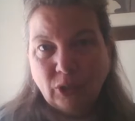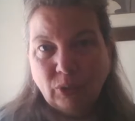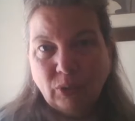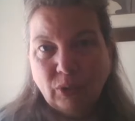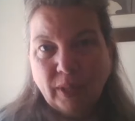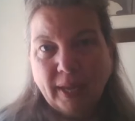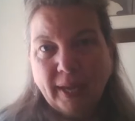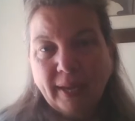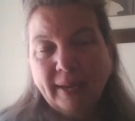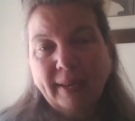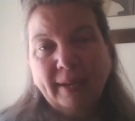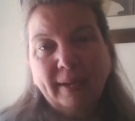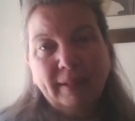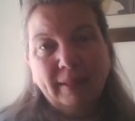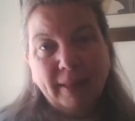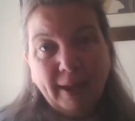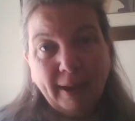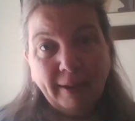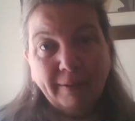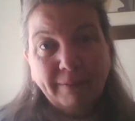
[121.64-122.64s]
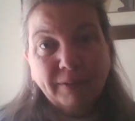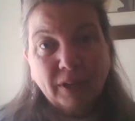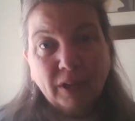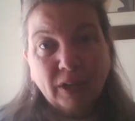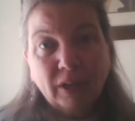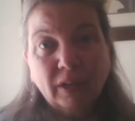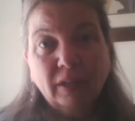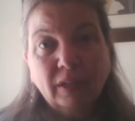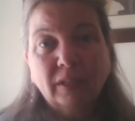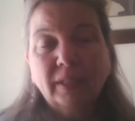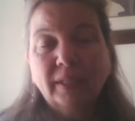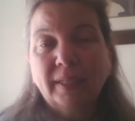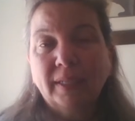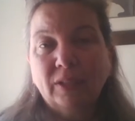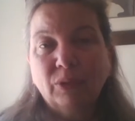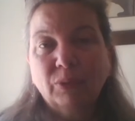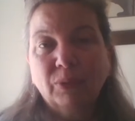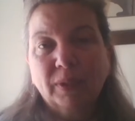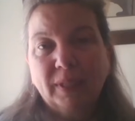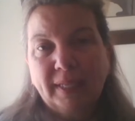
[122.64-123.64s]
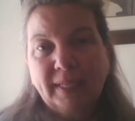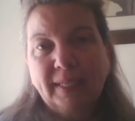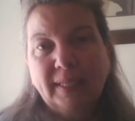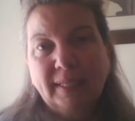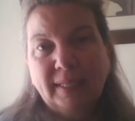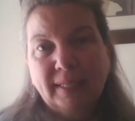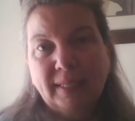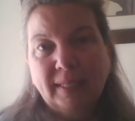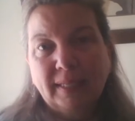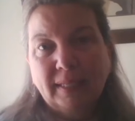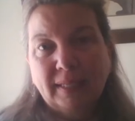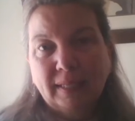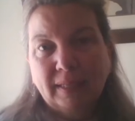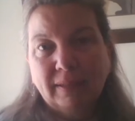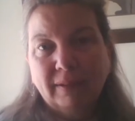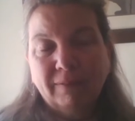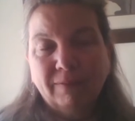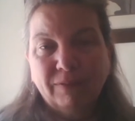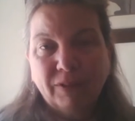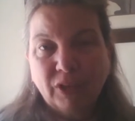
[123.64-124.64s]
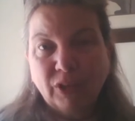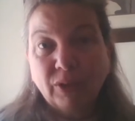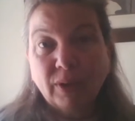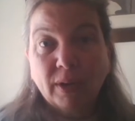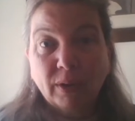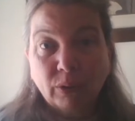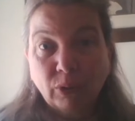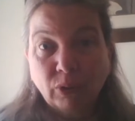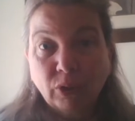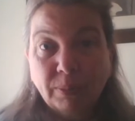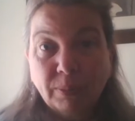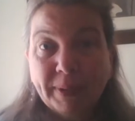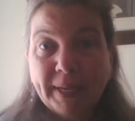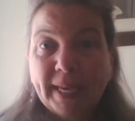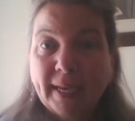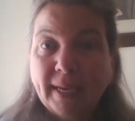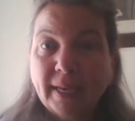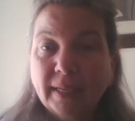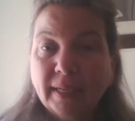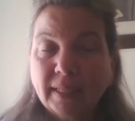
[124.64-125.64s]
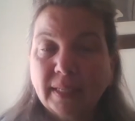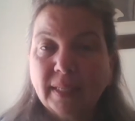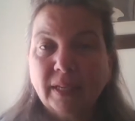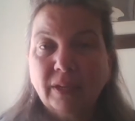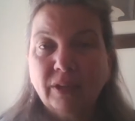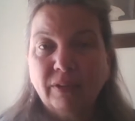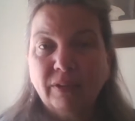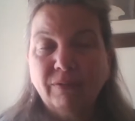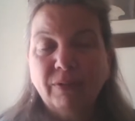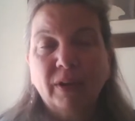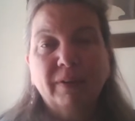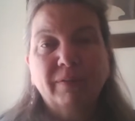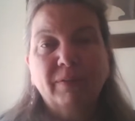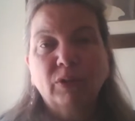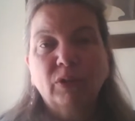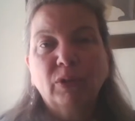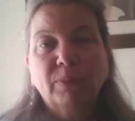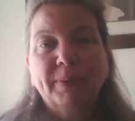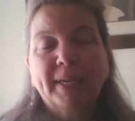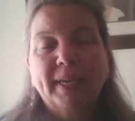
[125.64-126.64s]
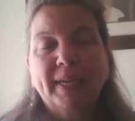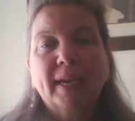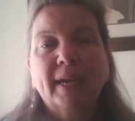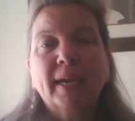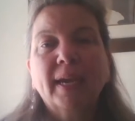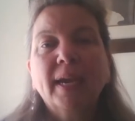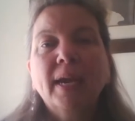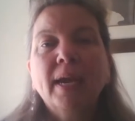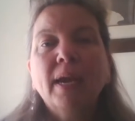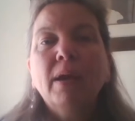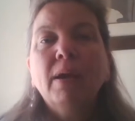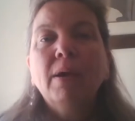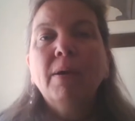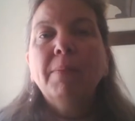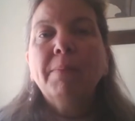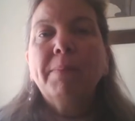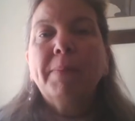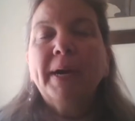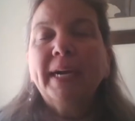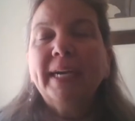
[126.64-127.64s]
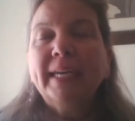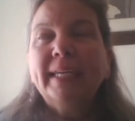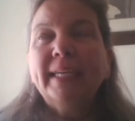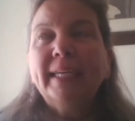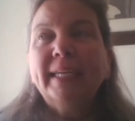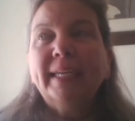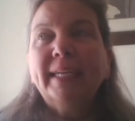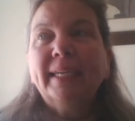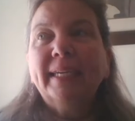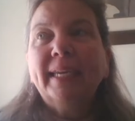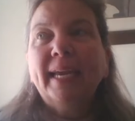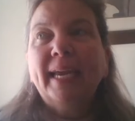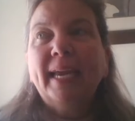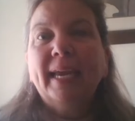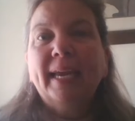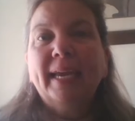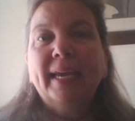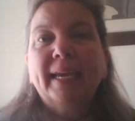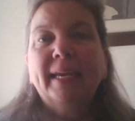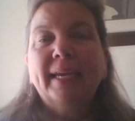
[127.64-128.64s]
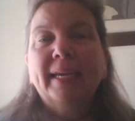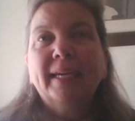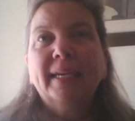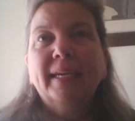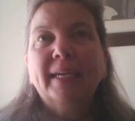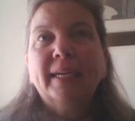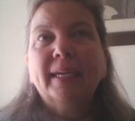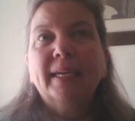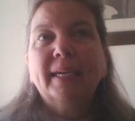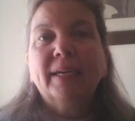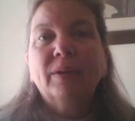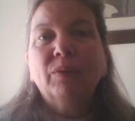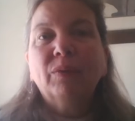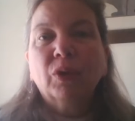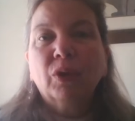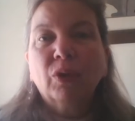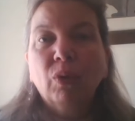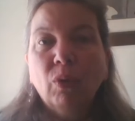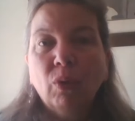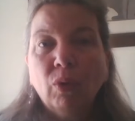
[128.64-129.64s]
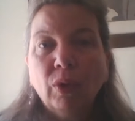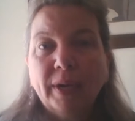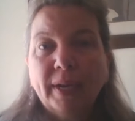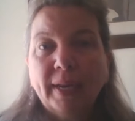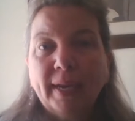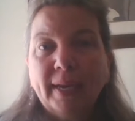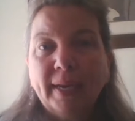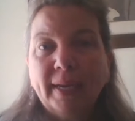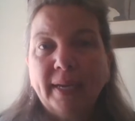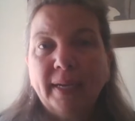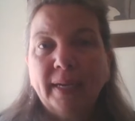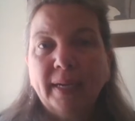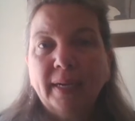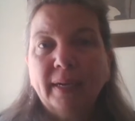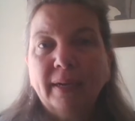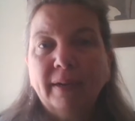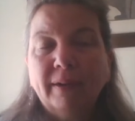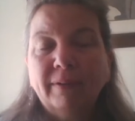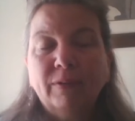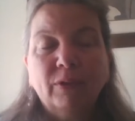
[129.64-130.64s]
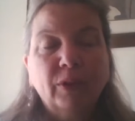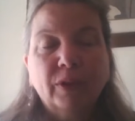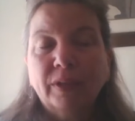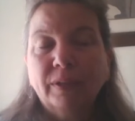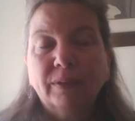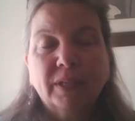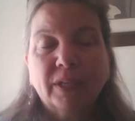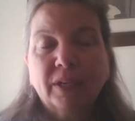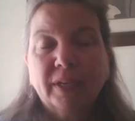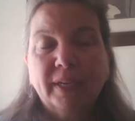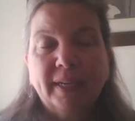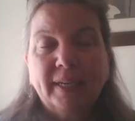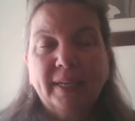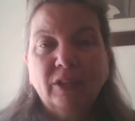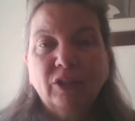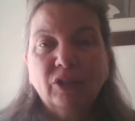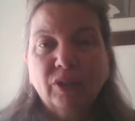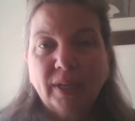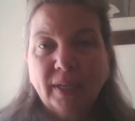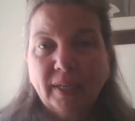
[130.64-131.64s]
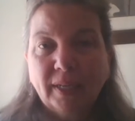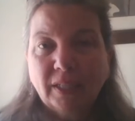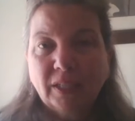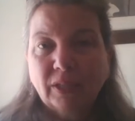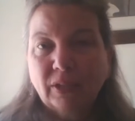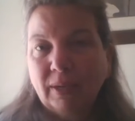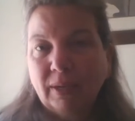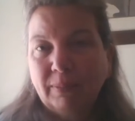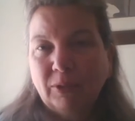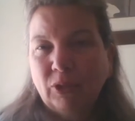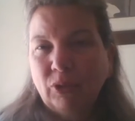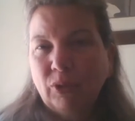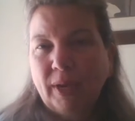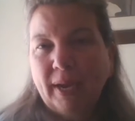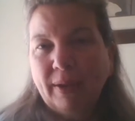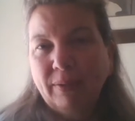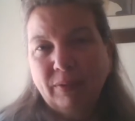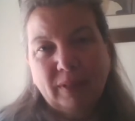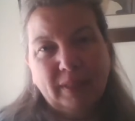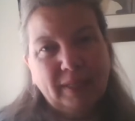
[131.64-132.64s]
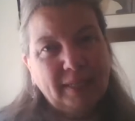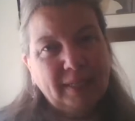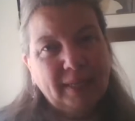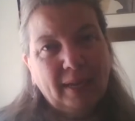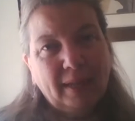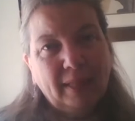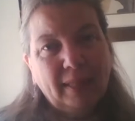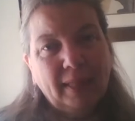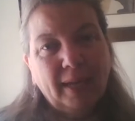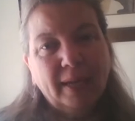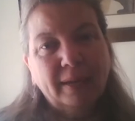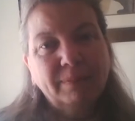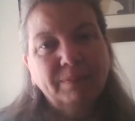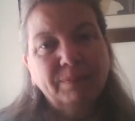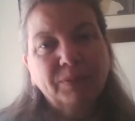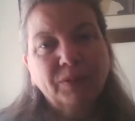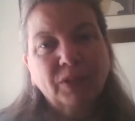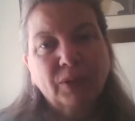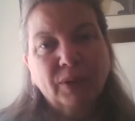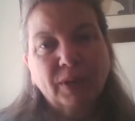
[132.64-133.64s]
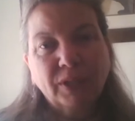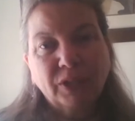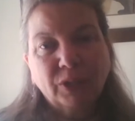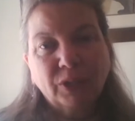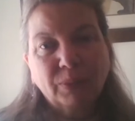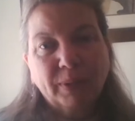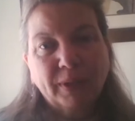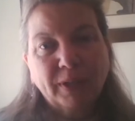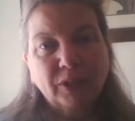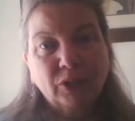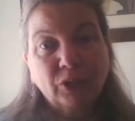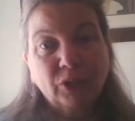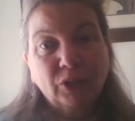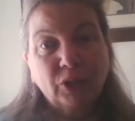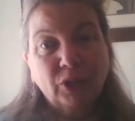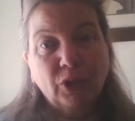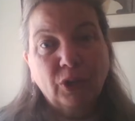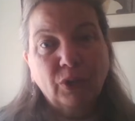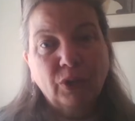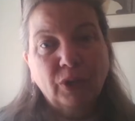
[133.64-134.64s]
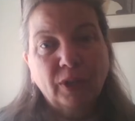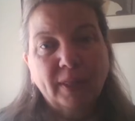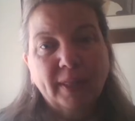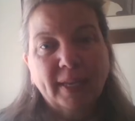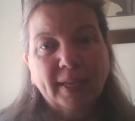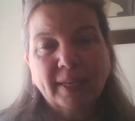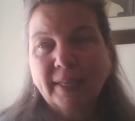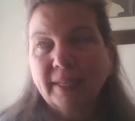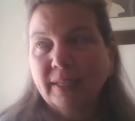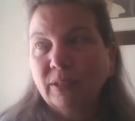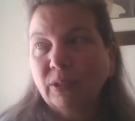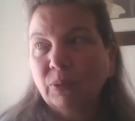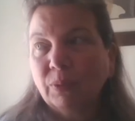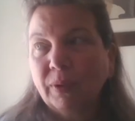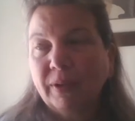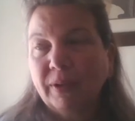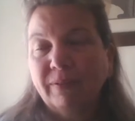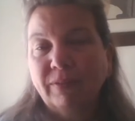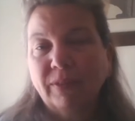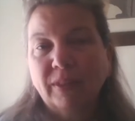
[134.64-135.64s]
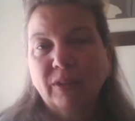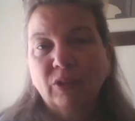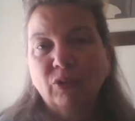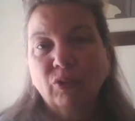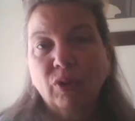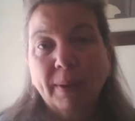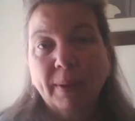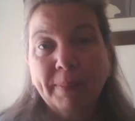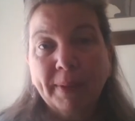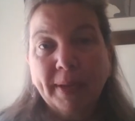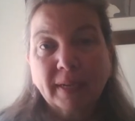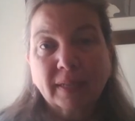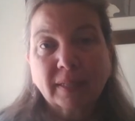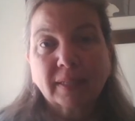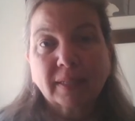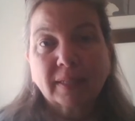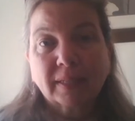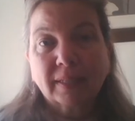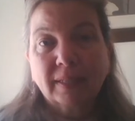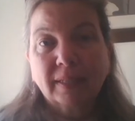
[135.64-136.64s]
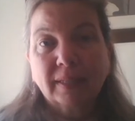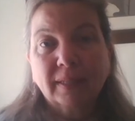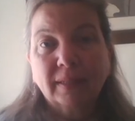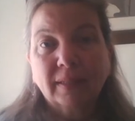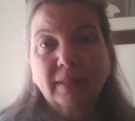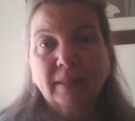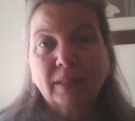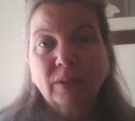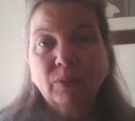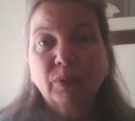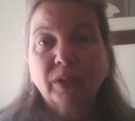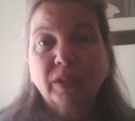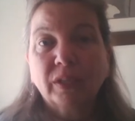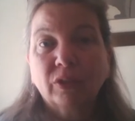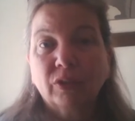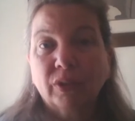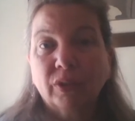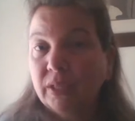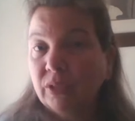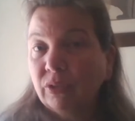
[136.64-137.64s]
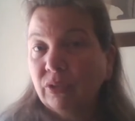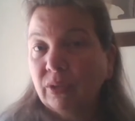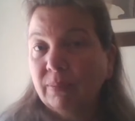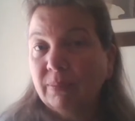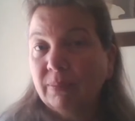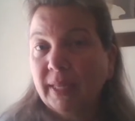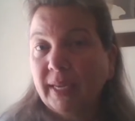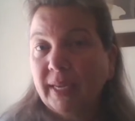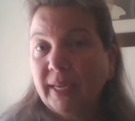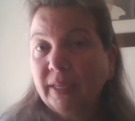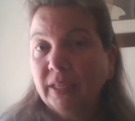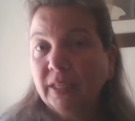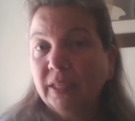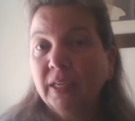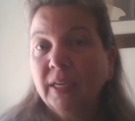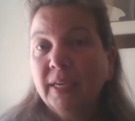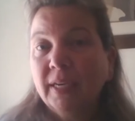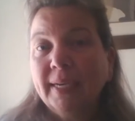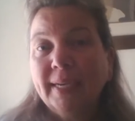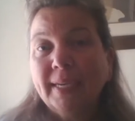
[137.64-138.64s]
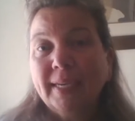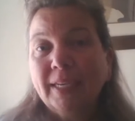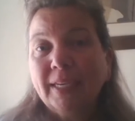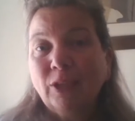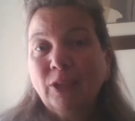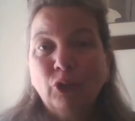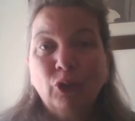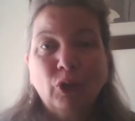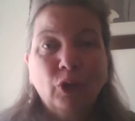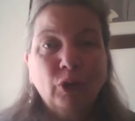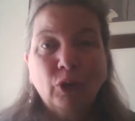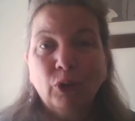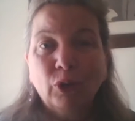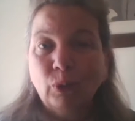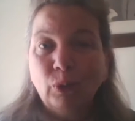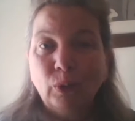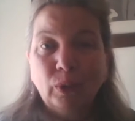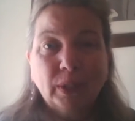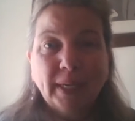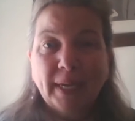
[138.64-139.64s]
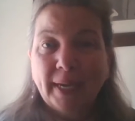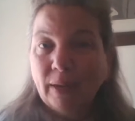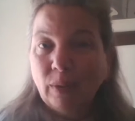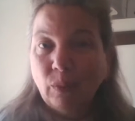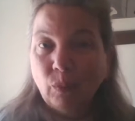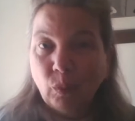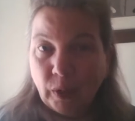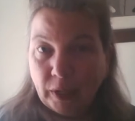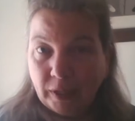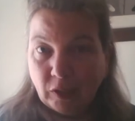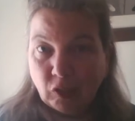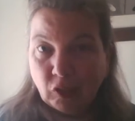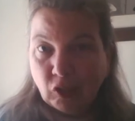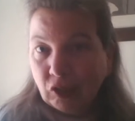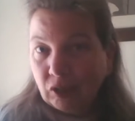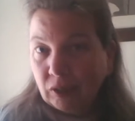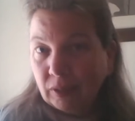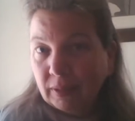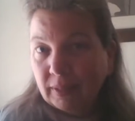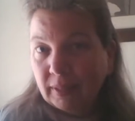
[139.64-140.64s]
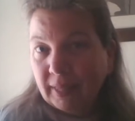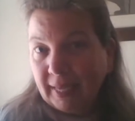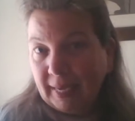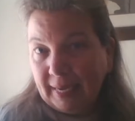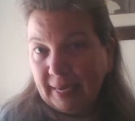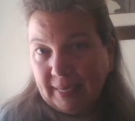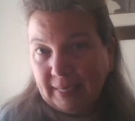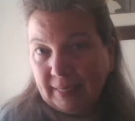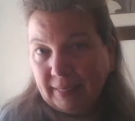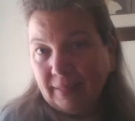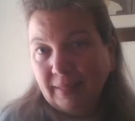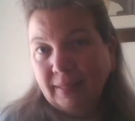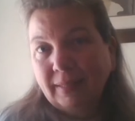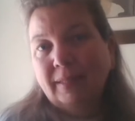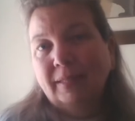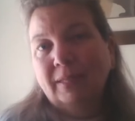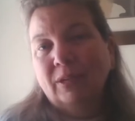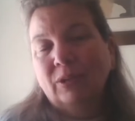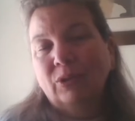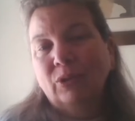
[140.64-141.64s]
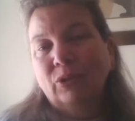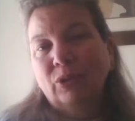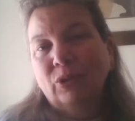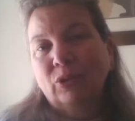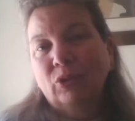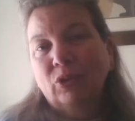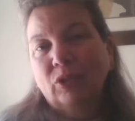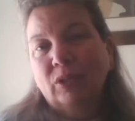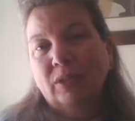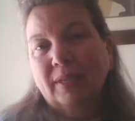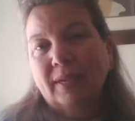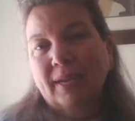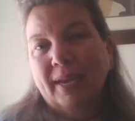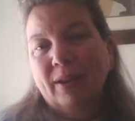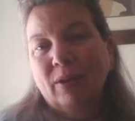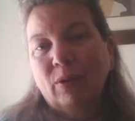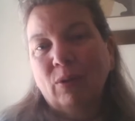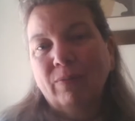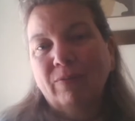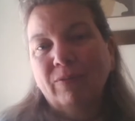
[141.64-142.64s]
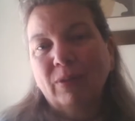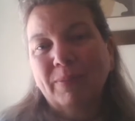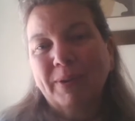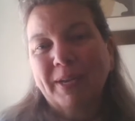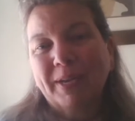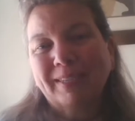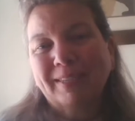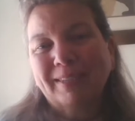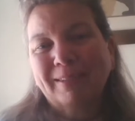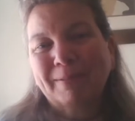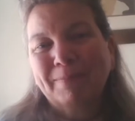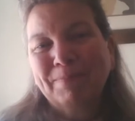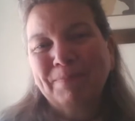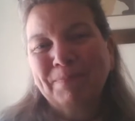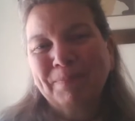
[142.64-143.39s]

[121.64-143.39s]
do that in a live call, it's really easy to figure out who's speaking because they're in front of you speaking. But in a recording, or sorry, in a transcript, you can't really tell that. So I just wanted you to know that that is one of the drawbacks to the written transcript later, is you don't know who's saying which thing. So you just kind of hope for the best.